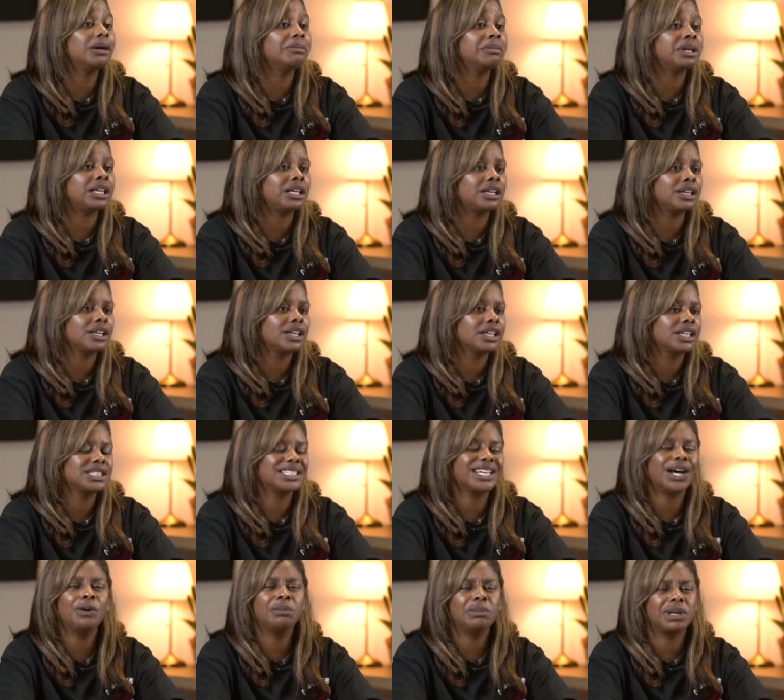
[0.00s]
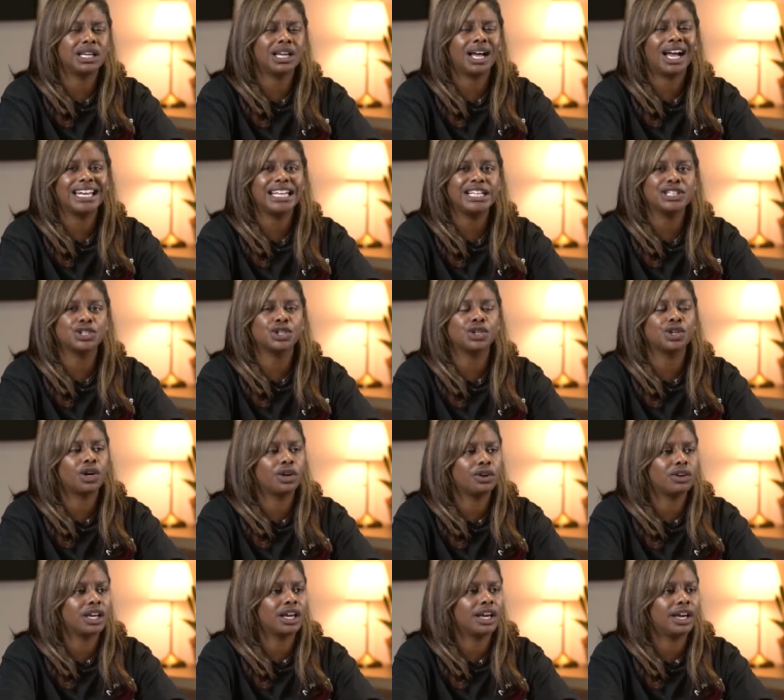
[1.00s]
mummy. Yes. Tell me, I need to
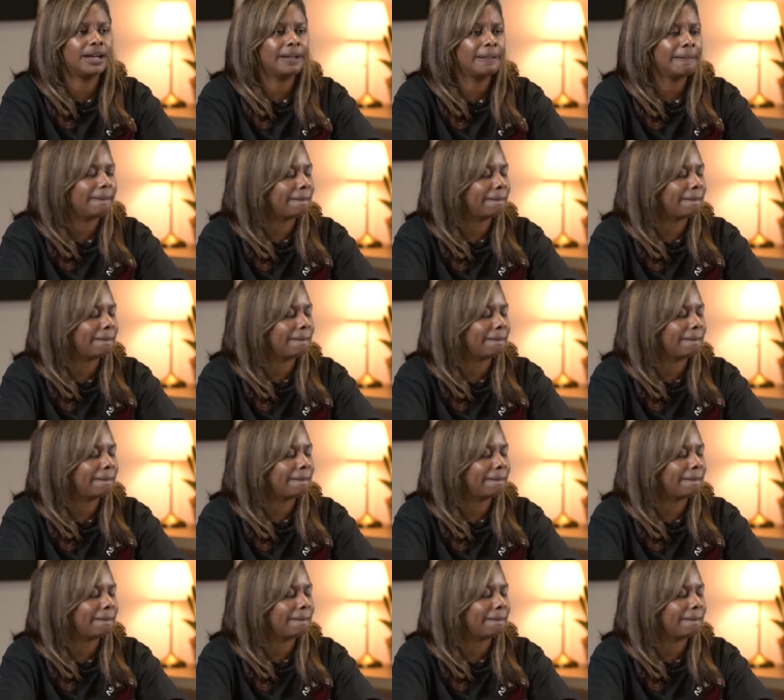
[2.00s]
know, yeah.